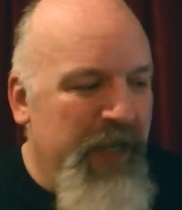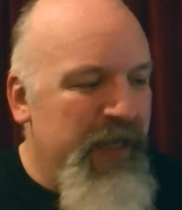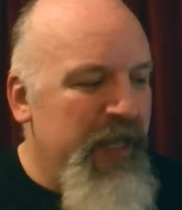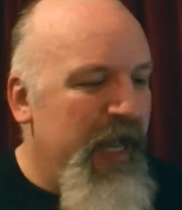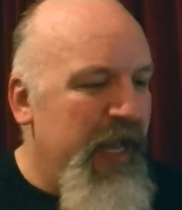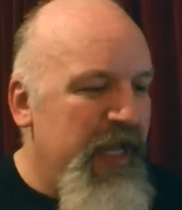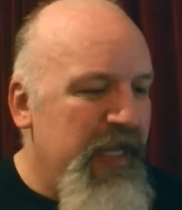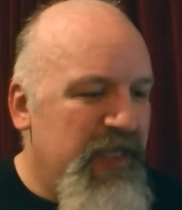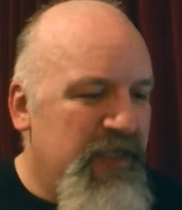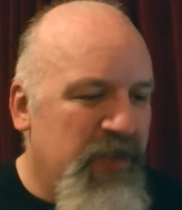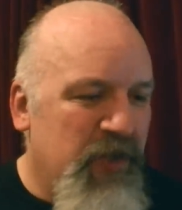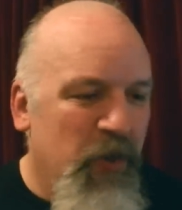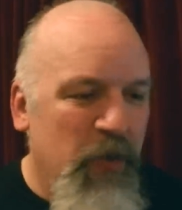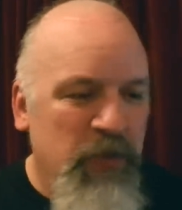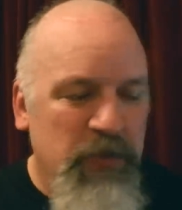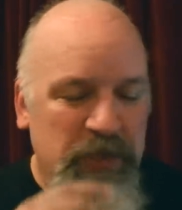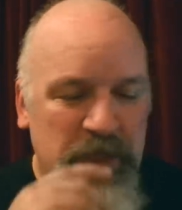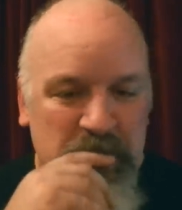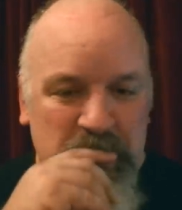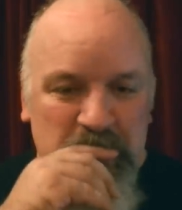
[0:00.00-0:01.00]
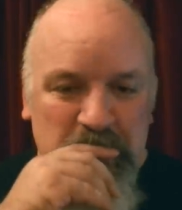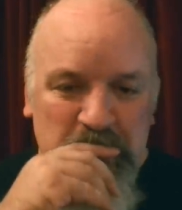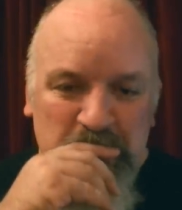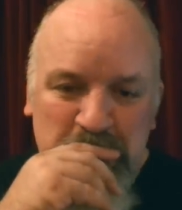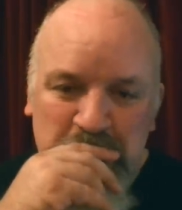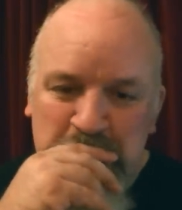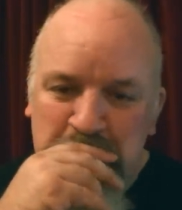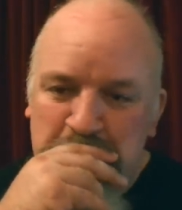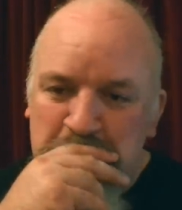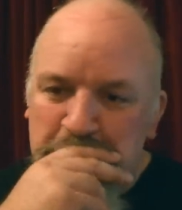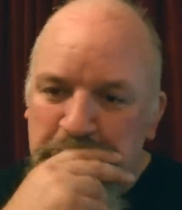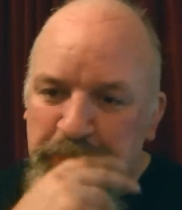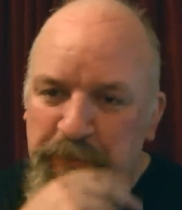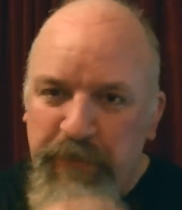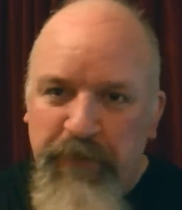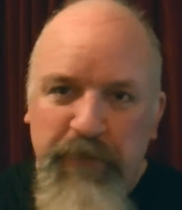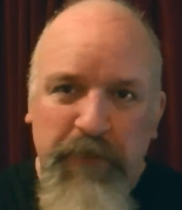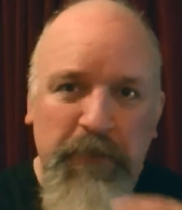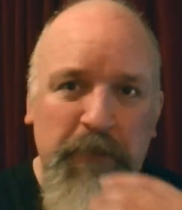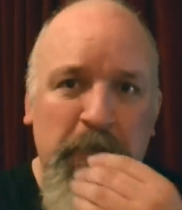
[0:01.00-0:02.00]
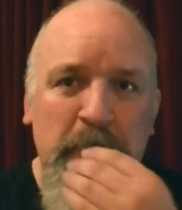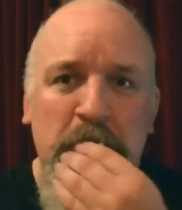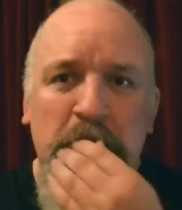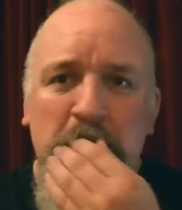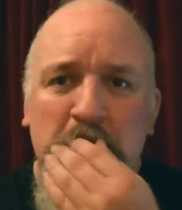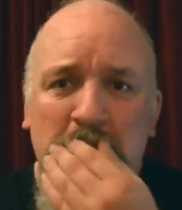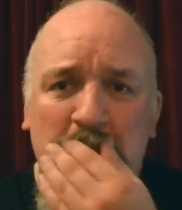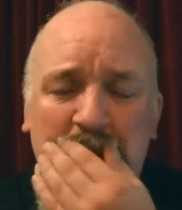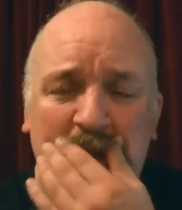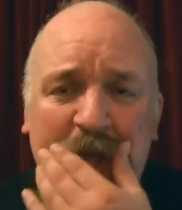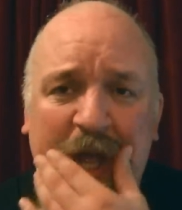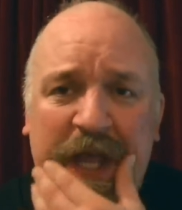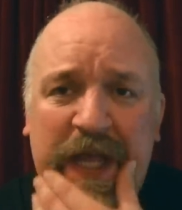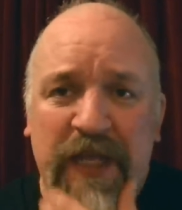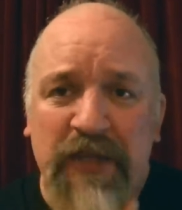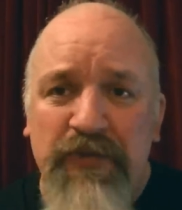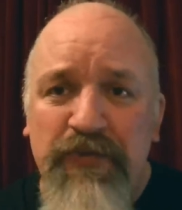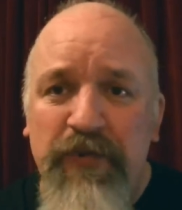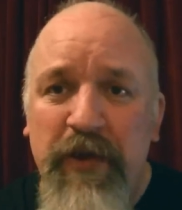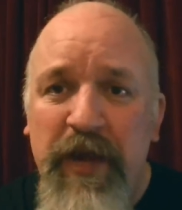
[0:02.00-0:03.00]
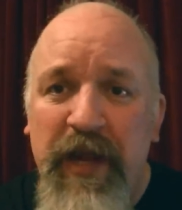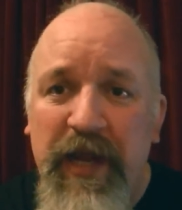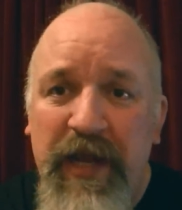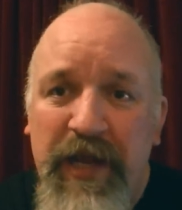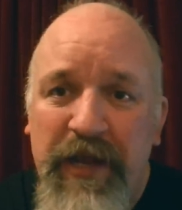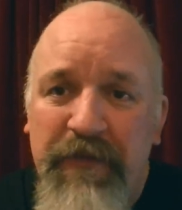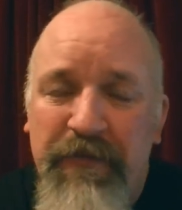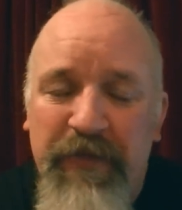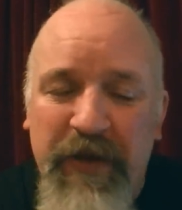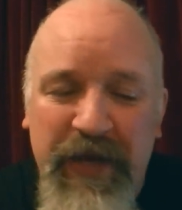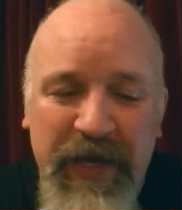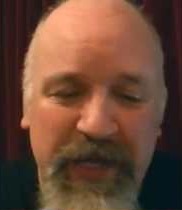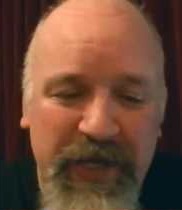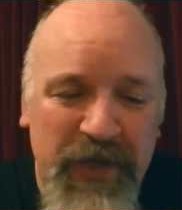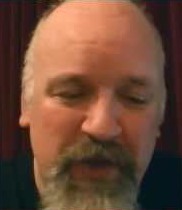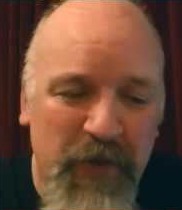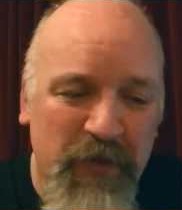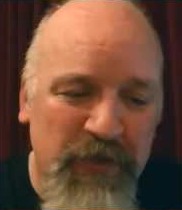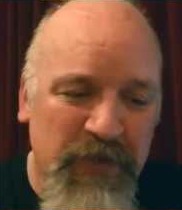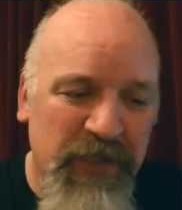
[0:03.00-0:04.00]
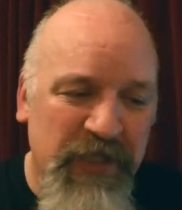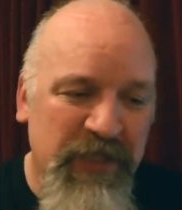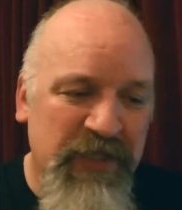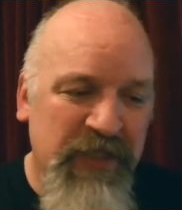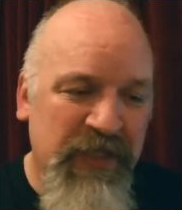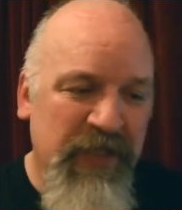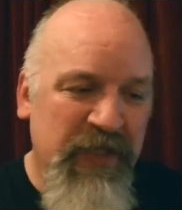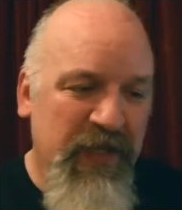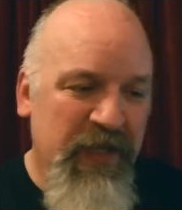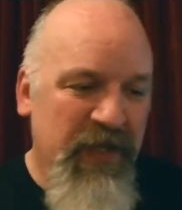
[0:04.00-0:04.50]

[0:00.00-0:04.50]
that is gorgeous that is really, really gorgeous.